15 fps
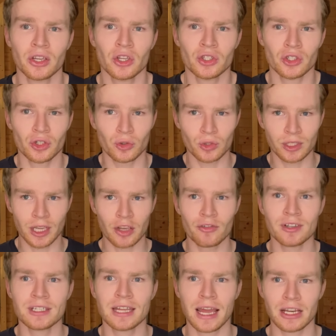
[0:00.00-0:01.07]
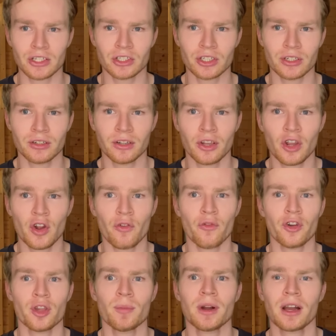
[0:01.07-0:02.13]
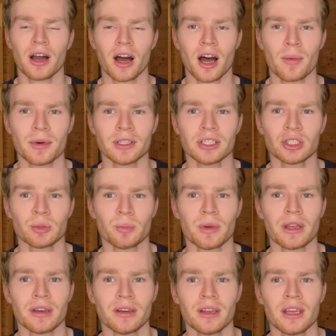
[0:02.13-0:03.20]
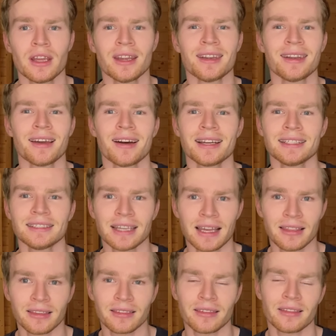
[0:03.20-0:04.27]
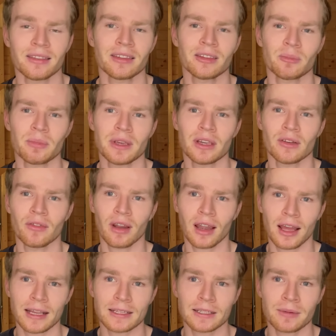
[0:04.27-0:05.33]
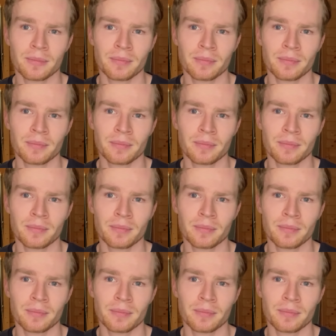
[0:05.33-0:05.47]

So you set your intention for your Merkabah to spin 9/10 the speed of light.